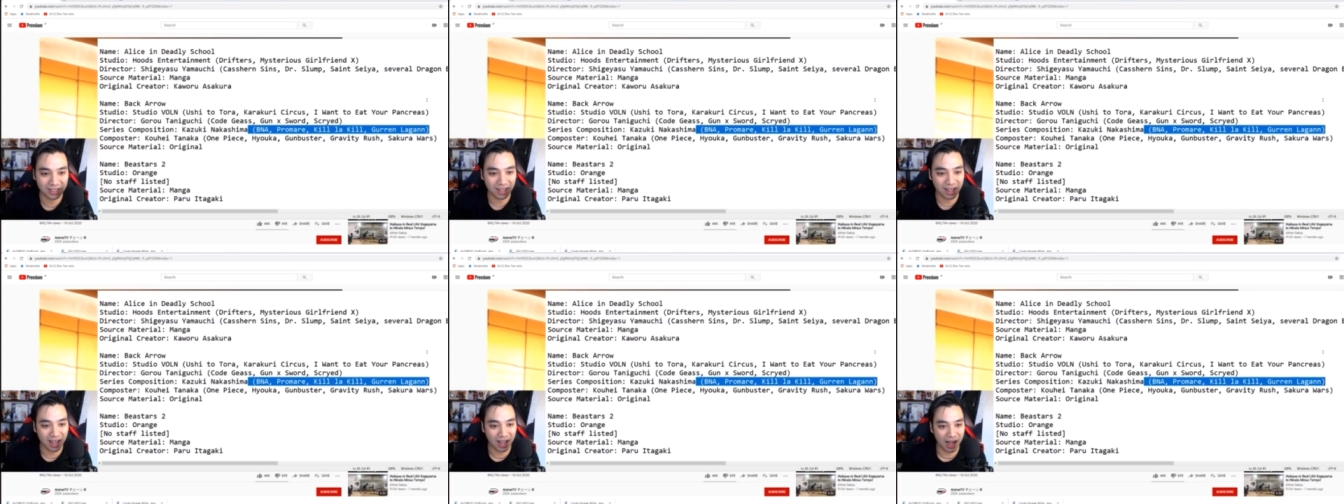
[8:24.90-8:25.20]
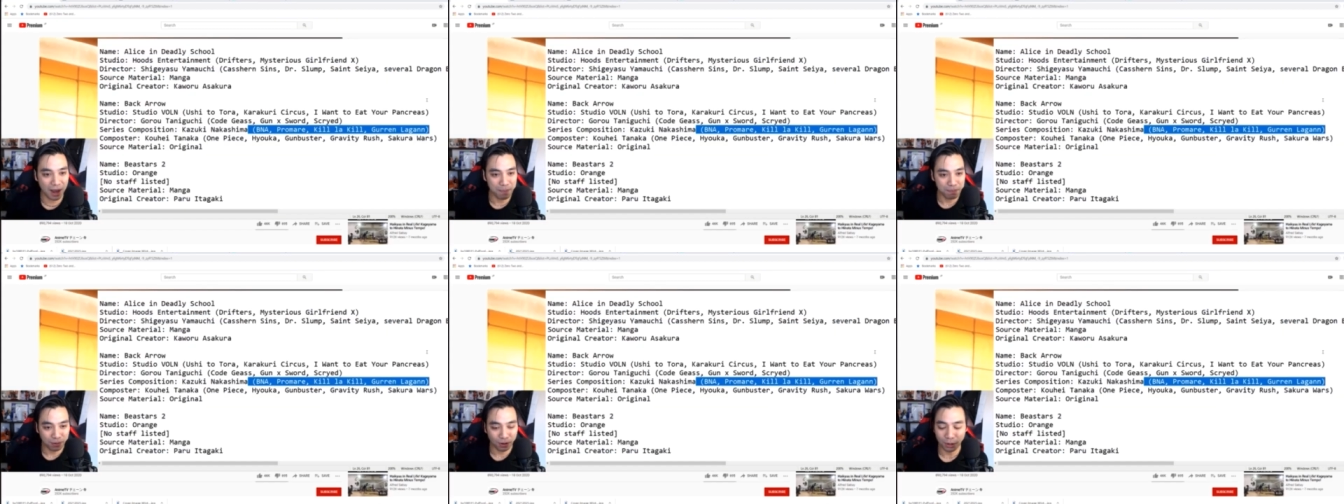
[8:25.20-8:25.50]

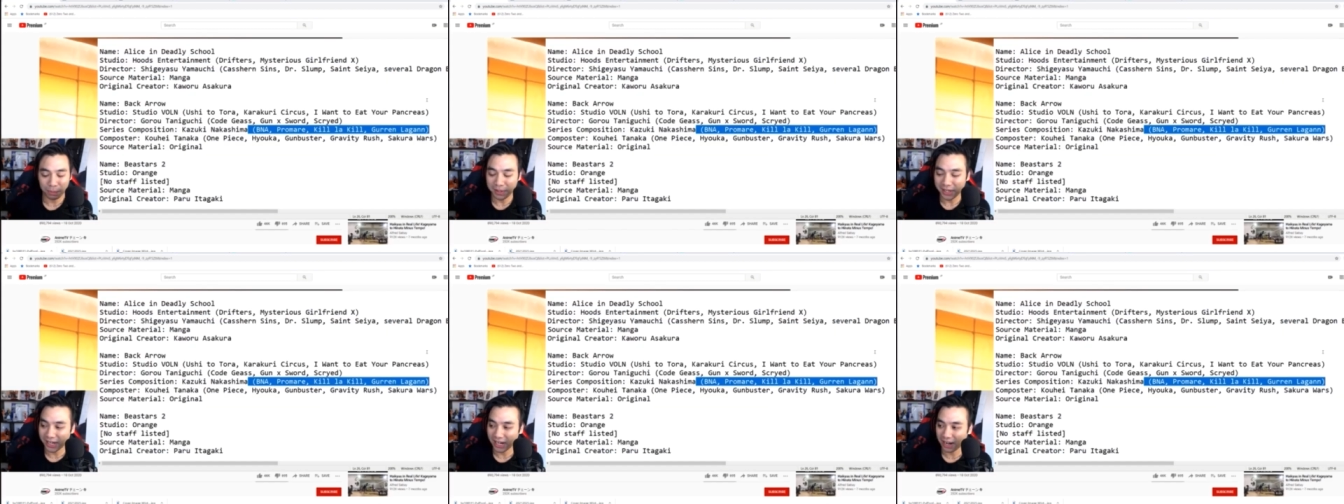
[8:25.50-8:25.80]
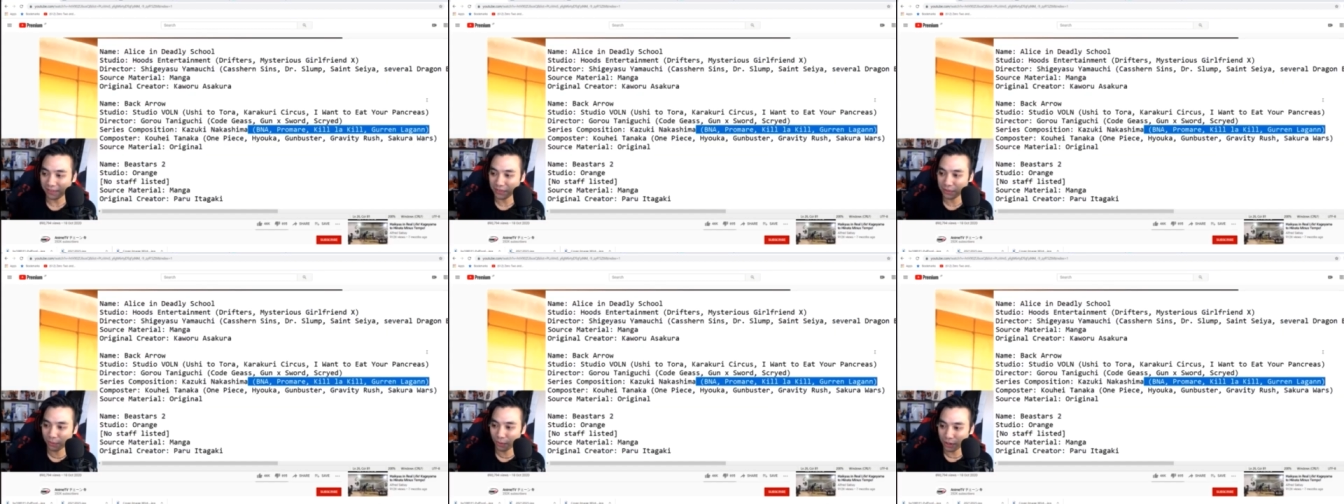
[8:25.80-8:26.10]
I'm probably gonna
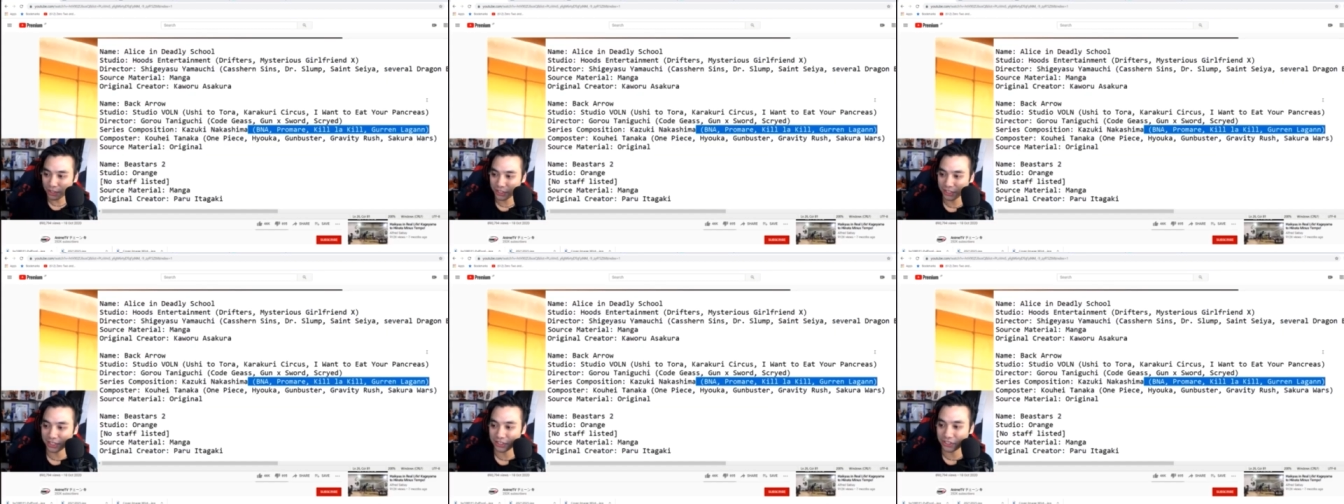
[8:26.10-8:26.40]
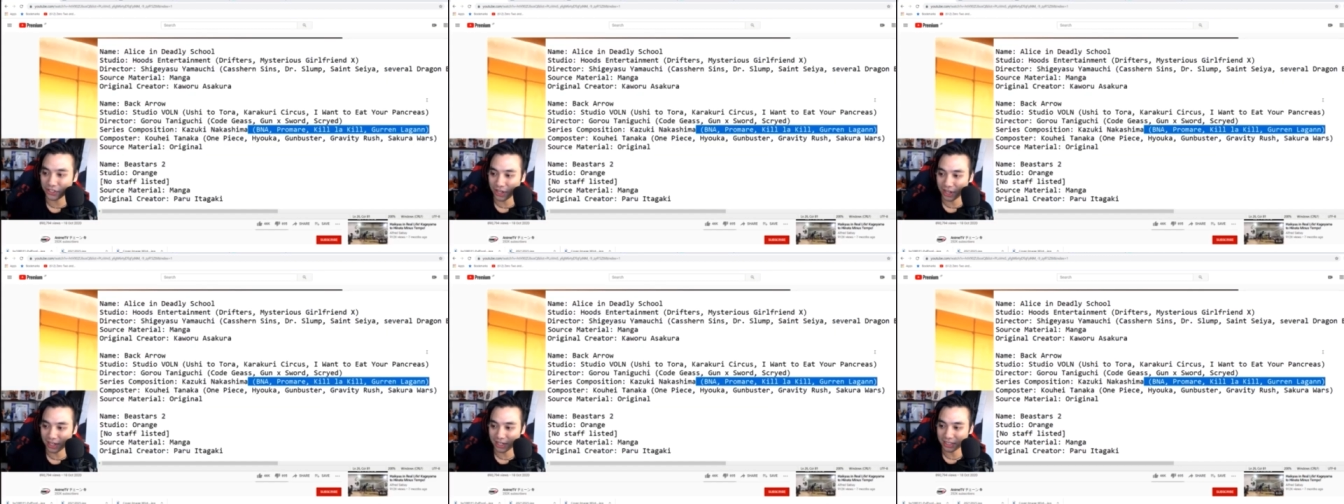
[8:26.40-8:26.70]
have to watch this,
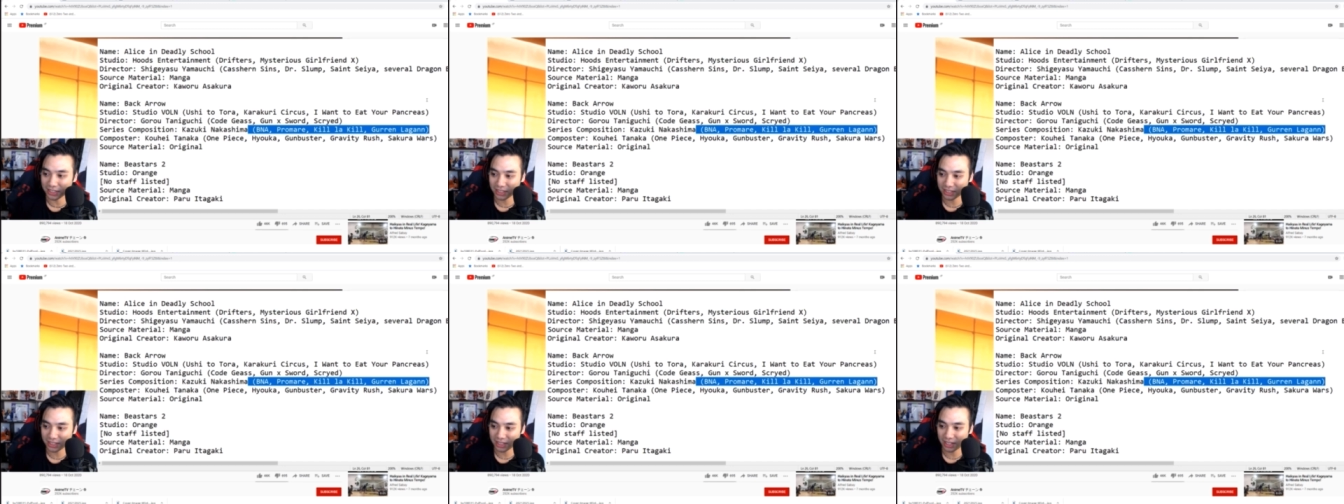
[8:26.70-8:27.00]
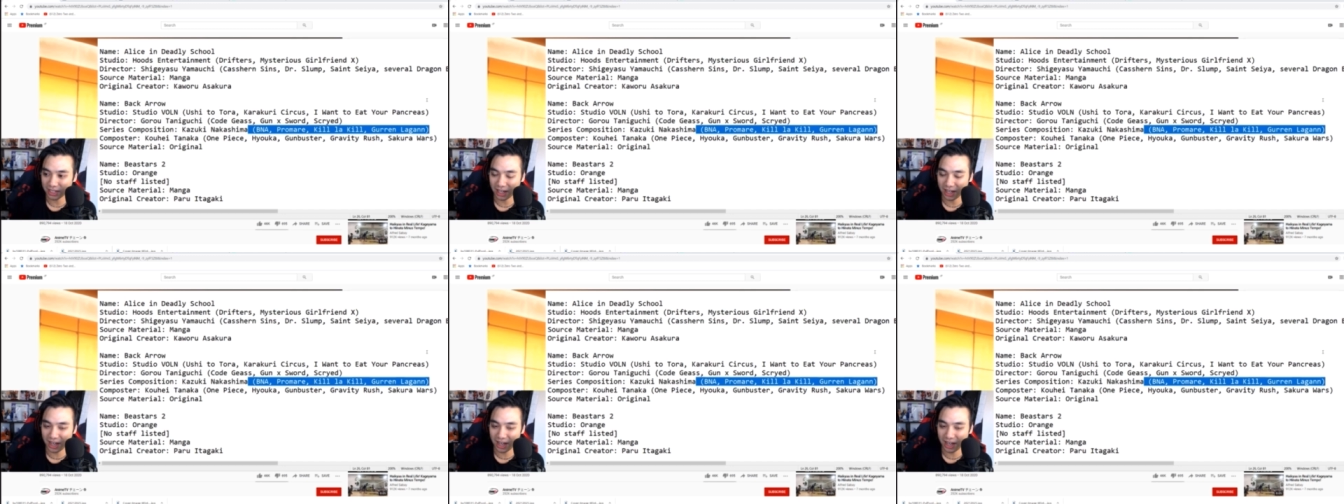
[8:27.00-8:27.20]
guys.